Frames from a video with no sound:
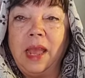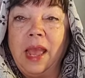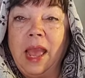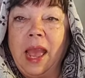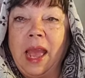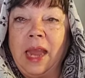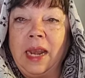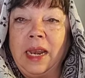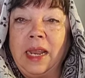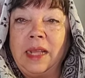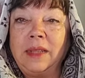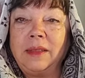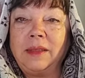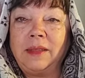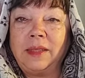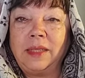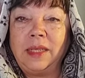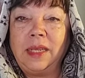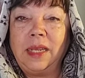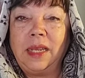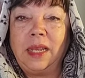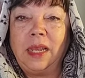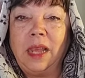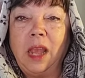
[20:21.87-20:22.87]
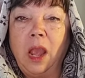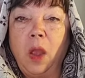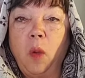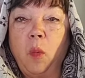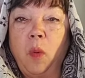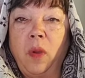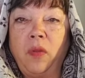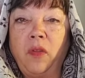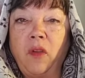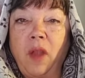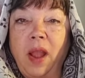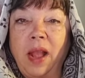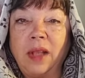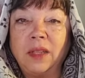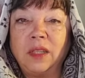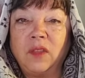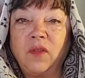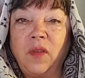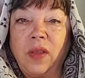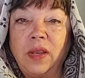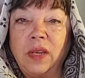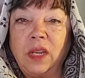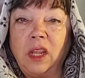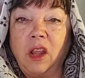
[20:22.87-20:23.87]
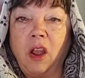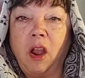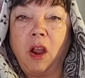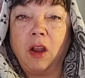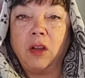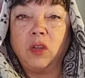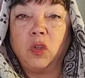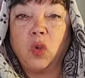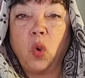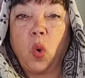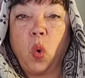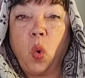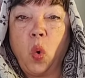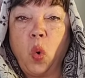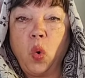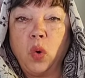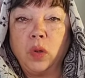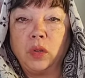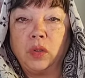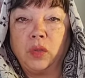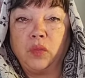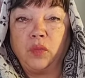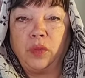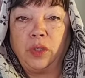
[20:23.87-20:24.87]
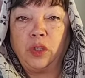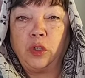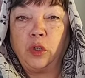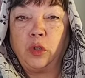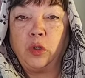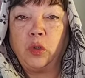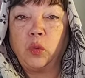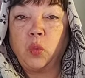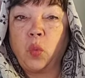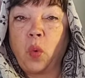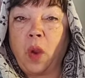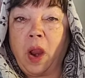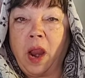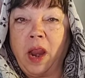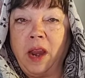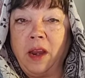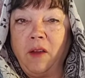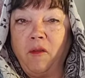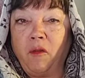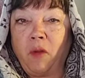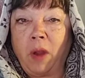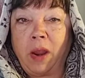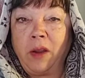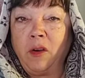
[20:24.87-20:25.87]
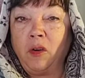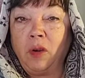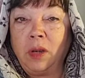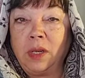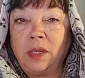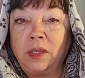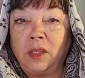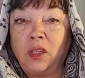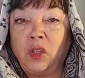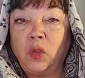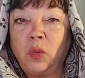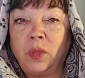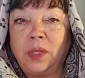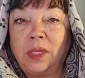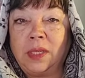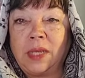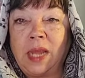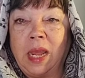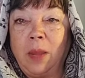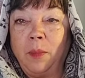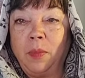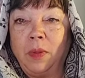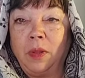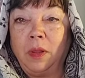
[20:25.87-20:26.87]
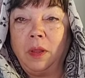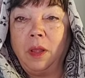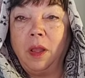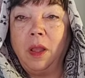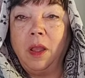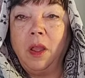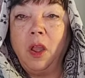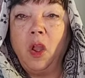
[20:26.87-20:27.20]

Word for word: and let's see whether Esfandiar's horse returns riderless to a stable,